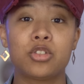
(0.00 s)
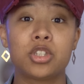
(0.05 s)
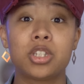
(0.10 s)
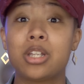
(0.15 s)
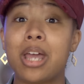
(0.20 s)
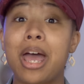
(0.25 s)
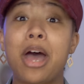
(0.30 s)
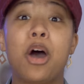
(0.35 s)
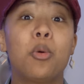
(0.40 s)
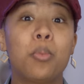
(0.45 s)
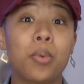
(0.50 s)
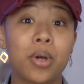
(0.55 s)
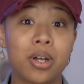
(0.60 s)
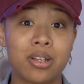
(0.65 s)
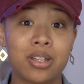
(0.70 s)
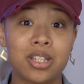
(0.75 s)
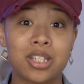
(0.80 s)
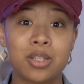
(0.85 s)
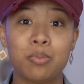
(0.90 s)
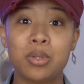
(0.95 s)
to help
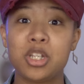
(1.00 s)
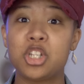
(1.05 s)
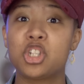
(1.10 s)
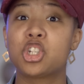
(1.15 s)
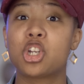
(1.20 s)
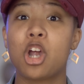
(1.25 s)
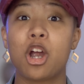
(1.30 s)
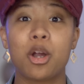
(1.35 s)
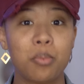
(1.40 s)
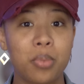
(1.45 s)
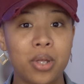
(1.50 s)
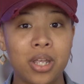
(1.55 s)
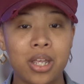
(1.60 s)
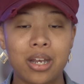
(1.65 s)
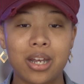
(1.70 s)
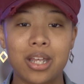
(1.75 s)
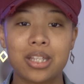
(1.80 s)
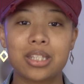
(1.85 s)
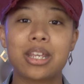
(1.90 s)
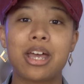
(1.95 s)
us be
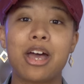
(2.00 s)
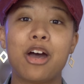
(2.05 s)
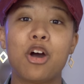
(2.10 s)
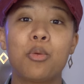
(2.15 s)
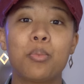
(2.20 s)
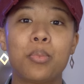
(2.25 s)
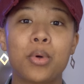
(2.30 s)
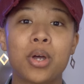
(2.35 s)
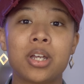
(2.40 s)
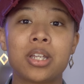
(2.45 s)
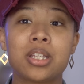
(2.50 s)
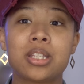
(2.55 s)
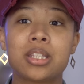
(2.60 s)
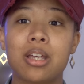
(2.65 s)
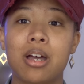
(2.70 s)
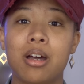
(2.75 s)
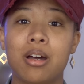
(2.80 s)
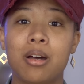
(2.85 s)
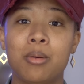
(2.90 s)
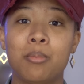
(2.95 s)
sharpened and to help us
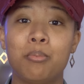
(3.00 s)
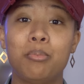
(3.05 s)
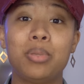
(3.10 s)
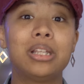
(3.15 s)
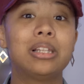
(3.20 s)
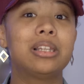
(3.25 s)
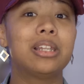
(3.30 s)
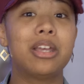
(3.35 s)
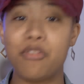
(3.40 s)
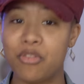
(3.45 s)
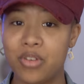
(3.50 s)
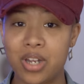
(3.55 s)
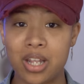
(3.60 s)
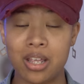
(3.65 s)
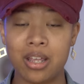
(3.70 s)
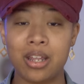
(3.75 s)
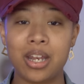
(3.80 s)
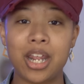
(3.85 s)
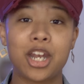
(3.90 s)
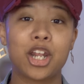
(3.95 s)
um, be
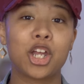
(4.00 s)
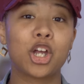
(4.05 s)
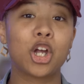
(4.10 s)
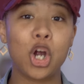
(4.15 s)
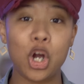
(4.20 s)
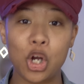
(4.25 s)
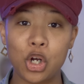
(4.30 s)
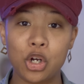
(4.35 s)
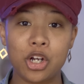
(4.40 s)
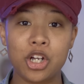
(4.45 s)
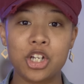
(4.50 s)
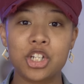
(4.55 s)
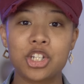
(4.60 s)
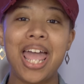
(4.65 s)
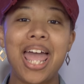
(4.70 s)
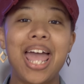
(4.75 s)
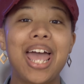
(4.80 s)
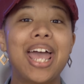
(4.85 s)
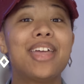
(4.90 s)
lifted and encouraged.